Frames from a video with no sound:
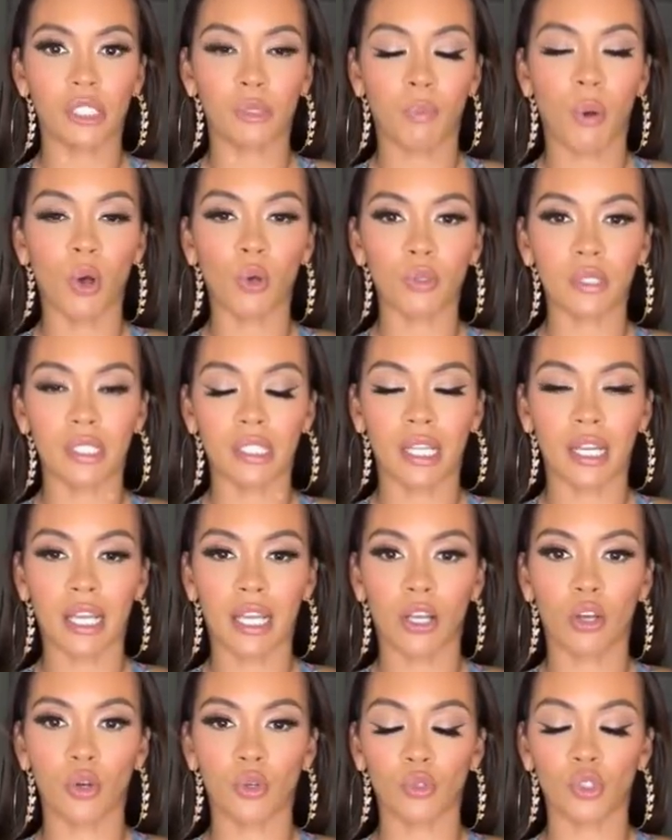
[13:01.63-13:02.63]
for longer than
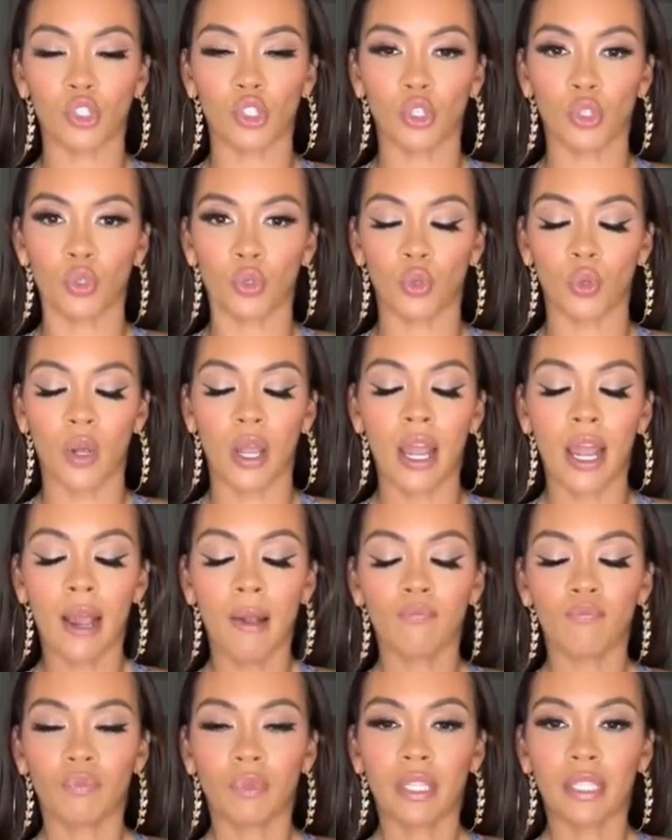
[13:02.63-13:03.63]
she disclosed.
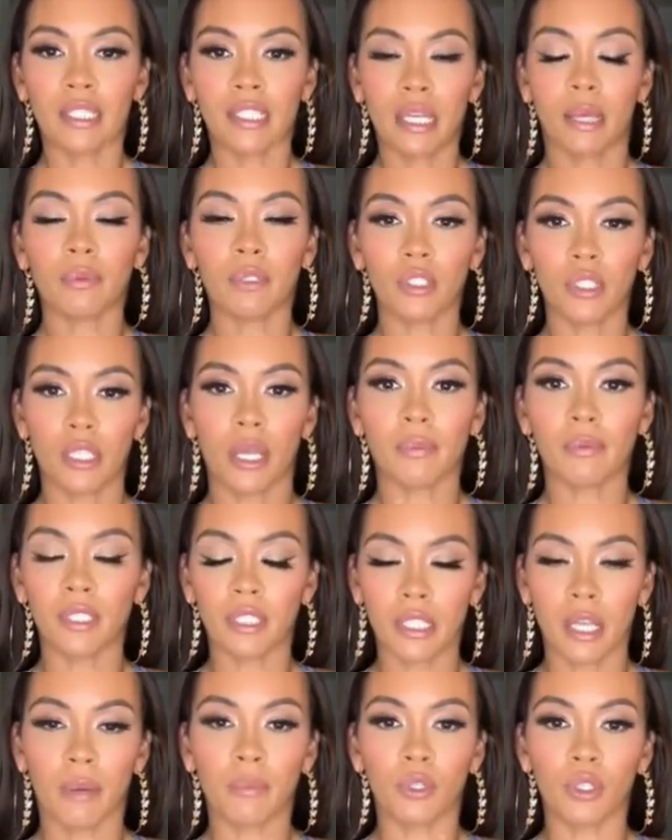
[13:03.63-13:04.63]
Nobody
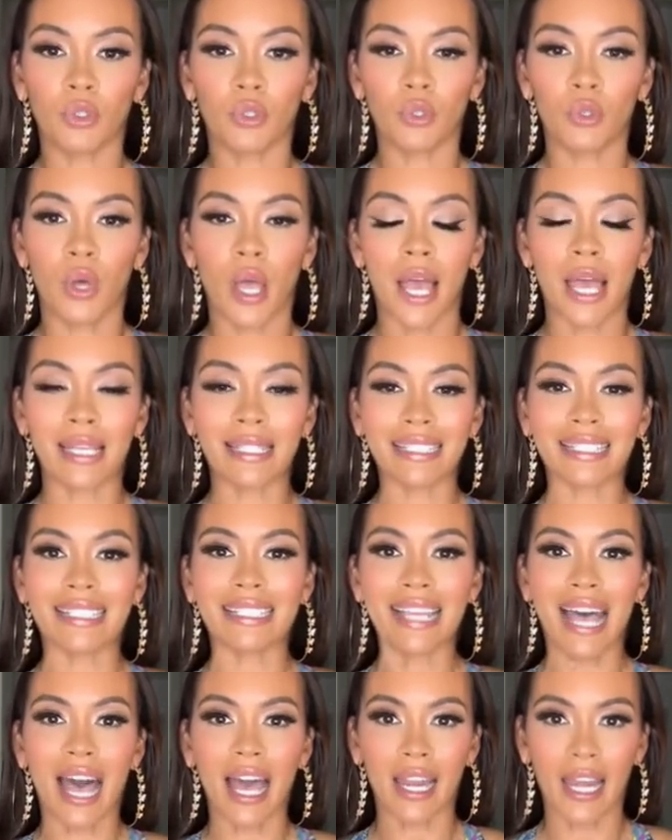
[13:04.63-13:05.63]
knew whether those
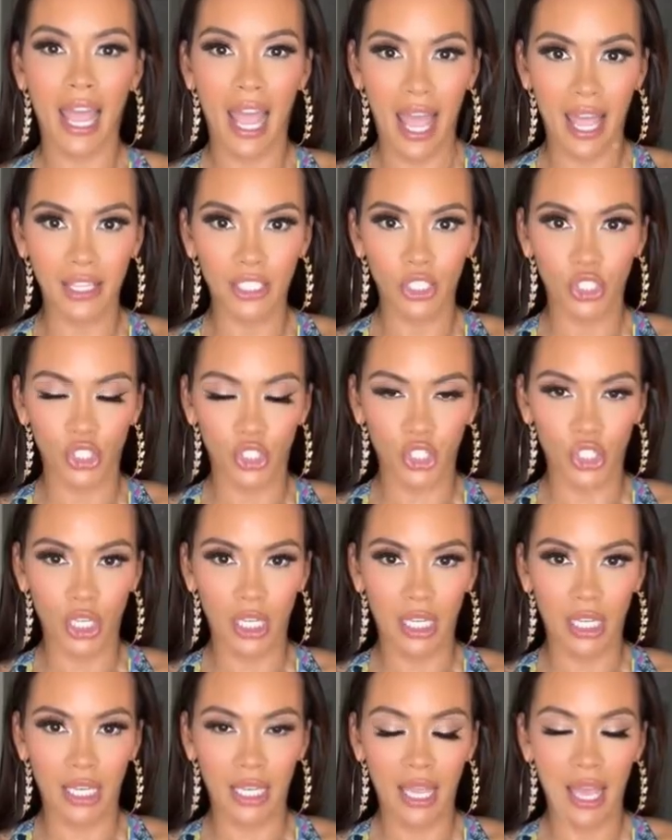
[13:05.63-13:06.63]
messages were genuine or
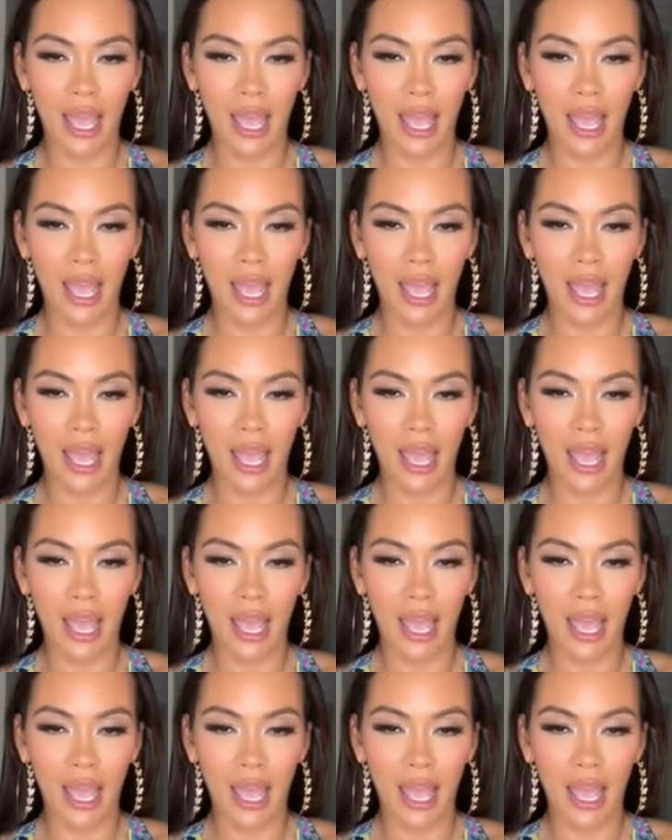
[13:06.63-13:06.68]
not,